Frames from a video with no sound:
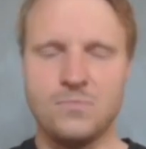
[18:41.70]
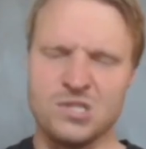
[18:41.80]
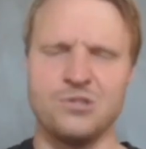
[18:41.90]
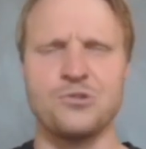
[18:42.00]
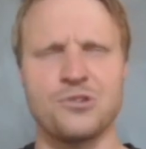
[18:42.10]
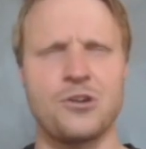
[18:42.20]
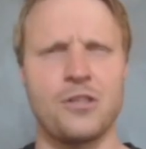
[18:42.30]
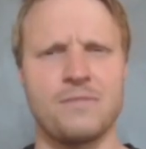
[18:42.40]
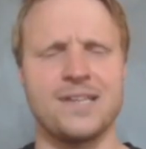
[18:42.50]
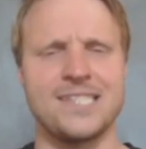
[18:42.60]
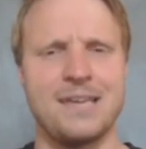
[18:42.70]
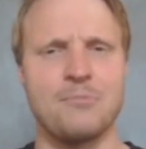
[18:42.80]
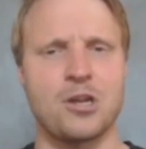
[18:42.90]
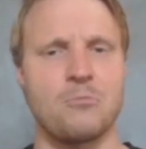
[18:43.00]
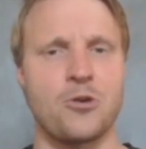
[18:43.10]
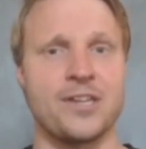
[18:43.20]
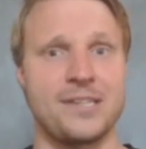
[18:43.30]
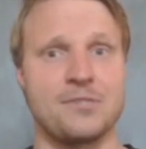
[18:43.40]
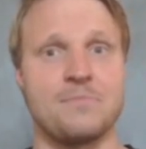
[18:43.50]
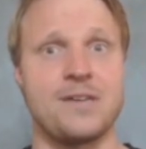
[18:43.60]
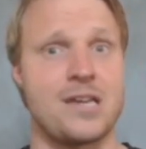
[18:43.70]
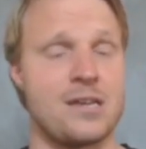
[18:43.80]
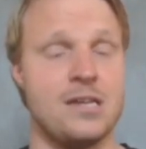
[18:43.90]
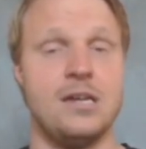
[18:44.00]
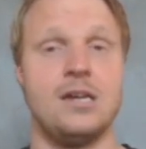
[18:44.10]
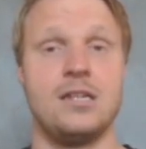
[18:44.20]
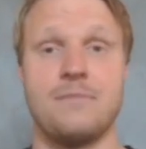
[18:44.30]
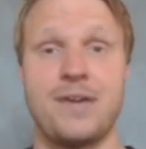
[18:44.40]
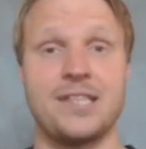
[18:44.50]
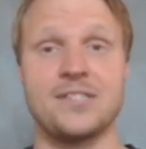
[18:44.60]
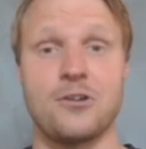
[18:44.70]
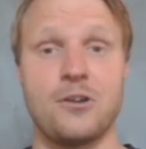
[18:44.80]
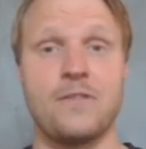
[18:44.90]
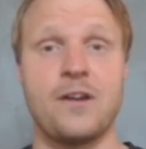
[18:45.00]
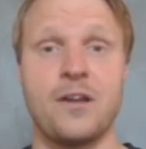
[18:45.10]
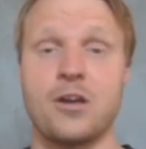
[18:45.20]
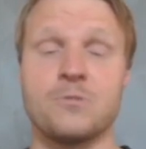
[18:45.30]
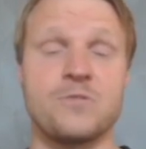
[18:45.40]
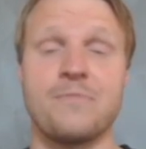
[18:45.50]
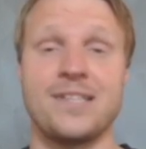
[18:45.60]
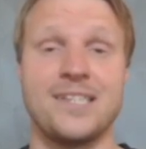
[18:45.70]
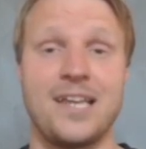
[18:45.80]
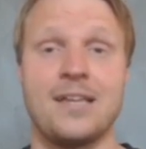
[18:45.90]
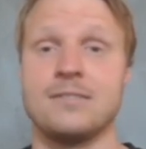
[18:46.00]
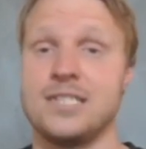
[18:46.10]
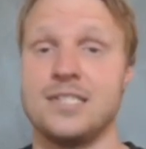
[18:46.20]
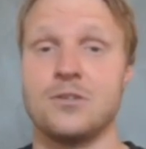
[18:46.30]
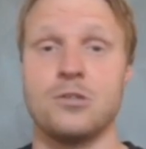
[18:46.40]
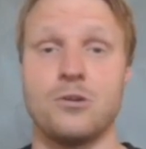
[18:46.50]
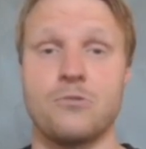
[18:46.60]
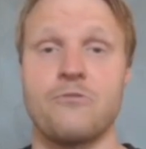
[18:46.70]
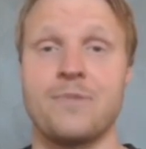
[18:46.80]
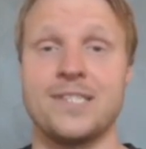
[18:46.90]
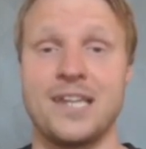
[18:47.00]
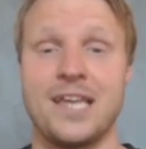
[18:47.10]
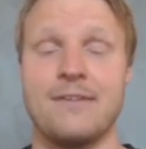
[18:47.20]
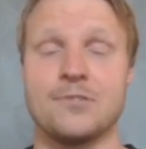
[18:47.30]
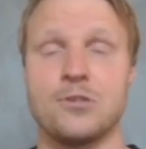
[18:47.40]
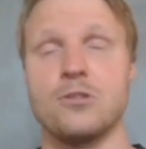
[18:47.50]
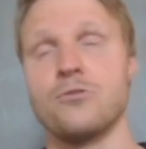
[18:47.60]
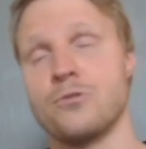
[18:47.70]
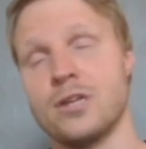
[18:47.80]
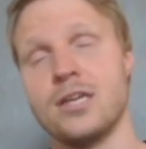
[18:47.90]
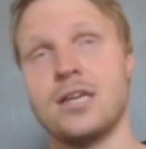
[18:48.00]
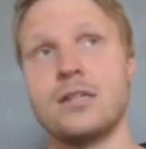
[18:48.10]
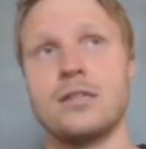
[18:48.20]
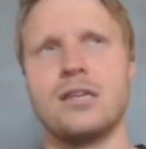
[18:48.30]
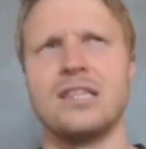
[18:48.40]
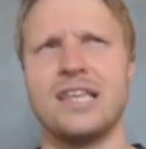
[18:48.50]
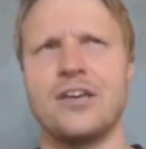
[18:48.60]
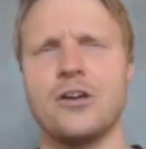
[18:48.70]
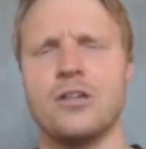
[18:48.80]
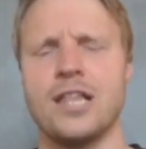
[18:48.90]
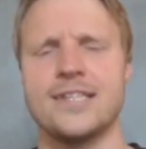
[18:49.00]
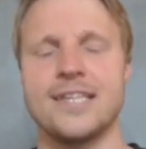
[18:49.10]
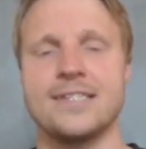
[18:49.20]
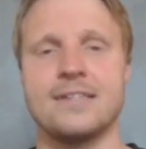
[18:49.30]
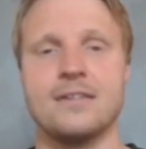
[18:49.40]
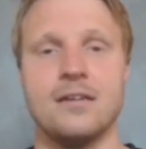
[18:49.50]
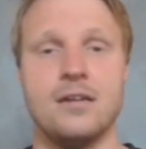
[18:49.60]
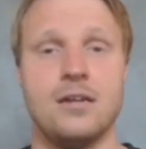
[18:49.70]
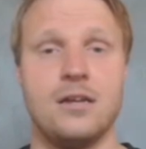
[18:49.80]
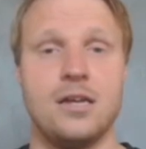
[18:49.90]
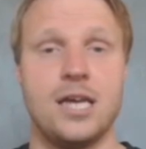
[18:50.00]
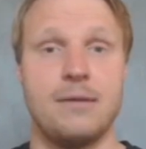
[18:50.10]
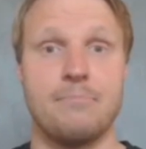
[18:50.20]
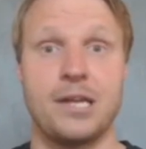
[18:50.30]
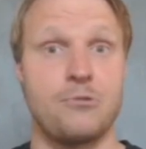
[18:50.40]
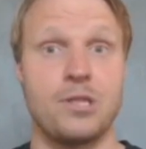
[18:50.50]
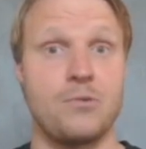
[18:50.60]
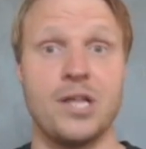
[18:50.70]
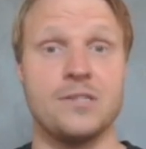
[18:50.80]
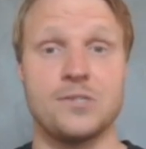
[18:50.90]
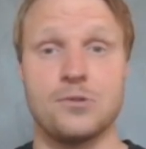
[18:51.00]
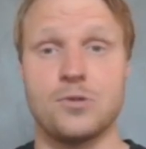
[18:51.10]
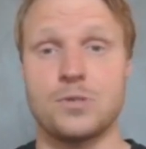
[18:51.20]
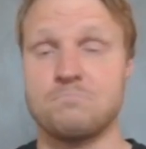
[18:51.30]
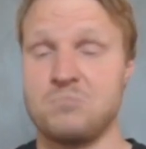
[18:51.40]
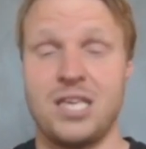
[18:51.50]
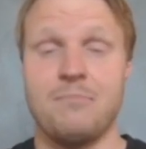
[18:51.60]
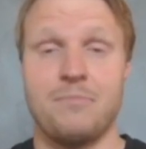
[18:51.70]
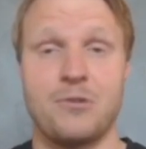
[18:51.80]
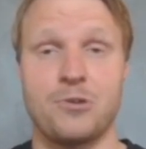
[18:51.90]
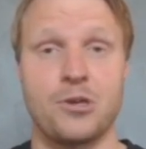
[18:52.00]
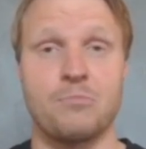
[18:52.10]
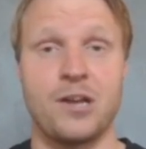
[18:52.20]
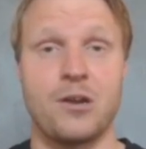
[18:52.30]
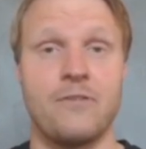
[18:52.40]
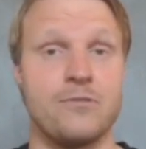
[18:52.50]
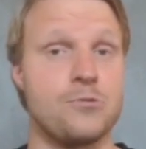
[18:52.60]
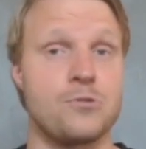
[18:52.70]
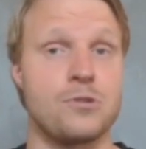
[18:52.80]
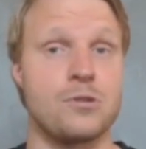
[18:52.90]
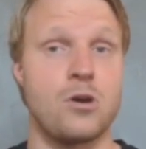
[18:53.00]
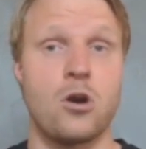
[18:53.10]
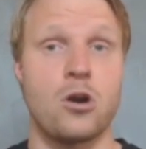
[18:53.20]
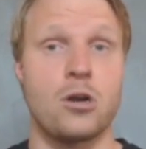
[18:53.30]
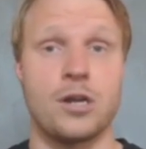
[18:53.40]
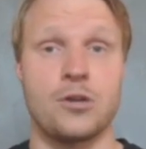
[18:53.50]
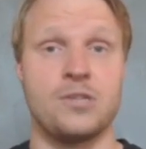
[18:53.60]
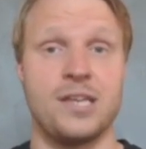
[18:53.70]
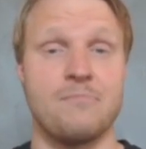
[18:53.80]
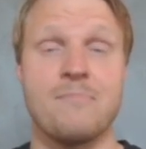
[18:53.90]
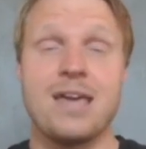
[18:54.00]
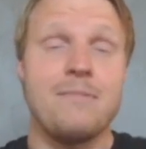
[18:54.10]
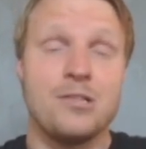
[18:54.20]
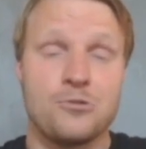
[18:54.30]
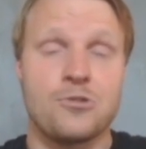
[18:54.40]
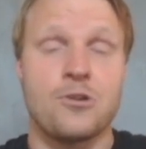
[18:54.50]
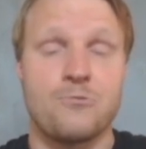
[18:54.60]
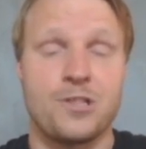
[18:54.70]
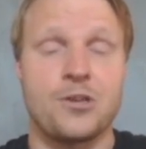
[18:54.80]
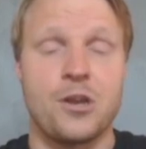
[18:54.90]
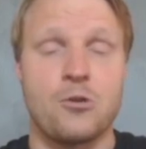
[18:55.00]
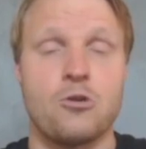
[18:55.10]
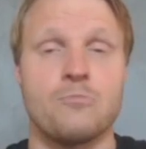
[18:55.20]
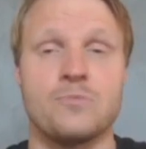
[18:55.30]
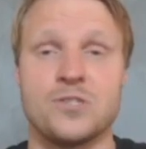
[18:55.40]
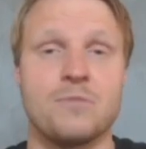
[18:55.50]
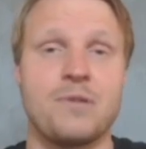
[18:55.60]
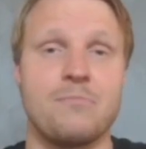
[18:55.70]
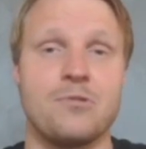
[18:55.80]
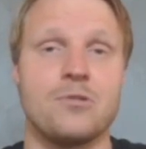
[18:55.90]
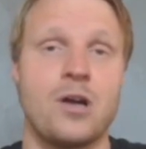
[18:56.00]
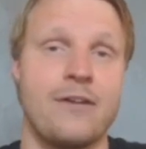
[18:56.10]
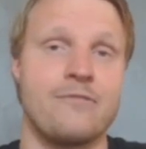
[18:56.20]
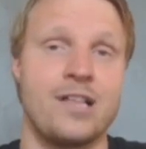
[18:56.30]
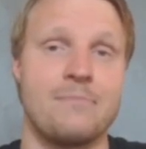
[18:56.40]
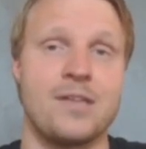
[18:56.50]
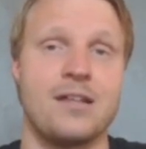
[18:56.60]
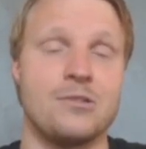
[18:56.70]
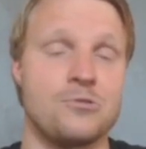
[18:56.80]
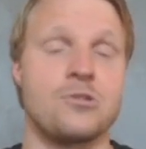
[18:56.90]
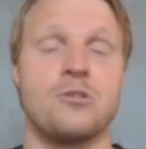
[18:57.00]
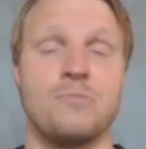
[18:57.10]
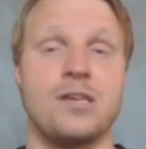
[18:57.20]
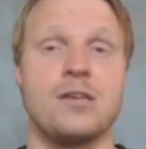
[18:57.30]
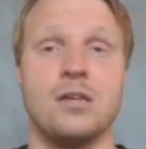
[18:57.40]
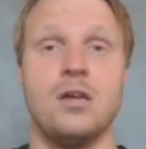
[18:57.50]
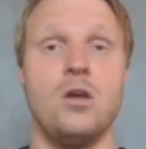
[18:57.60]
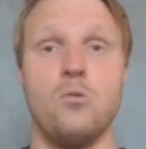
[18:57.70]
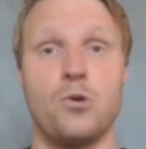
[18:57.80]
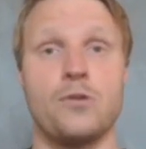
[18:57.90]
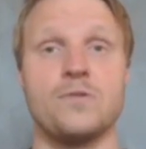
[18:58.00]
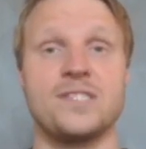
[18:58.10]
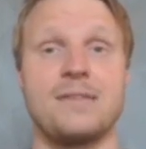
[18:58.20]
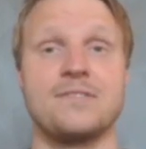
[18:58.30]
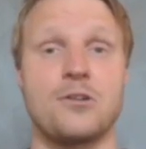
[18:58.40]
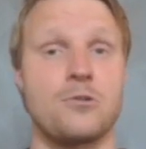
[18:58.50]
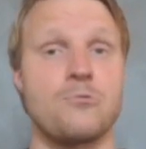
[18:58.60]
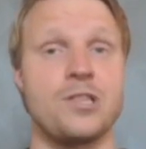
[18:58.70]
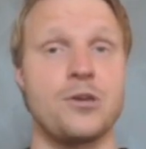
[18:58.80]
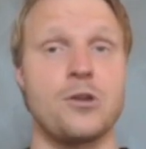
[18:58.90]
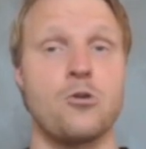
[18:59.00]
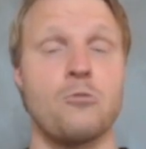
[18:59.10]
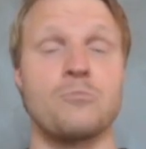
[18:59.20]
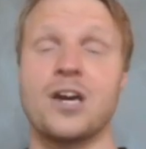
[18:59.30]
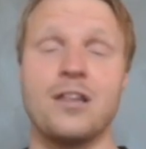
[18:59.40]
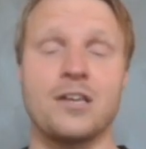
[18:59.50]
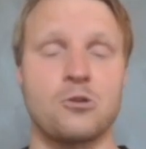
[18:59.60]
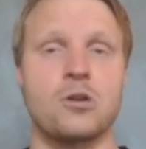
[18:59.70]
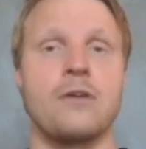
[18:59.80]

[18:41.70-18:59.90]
Luton are not the best team, but Kabore seems to be the main starter there. He comes from Man City. He's on loan from Man City. He was on loan in Ligue 1 last season and played really well. So he might be a really good player if Luton are a good team. Maybe Luton are really good at home. Some people have claimed that Luton could be one of those teams that are really good at home, kind of like Nottingham